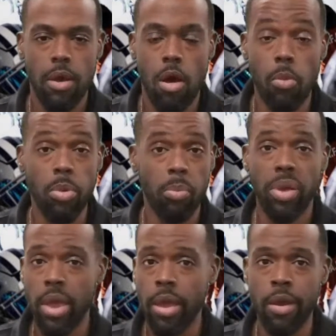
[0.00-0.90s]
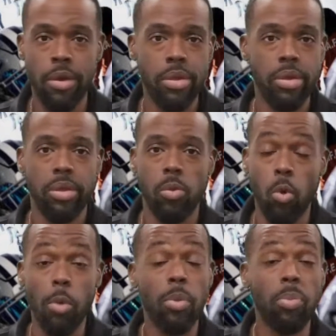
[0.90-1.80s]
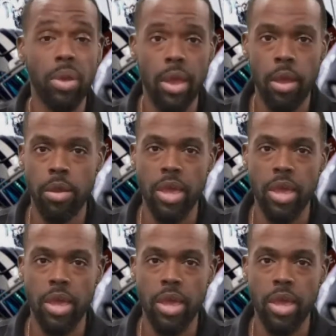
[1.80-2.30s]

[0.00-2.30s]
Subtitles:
are were prepared.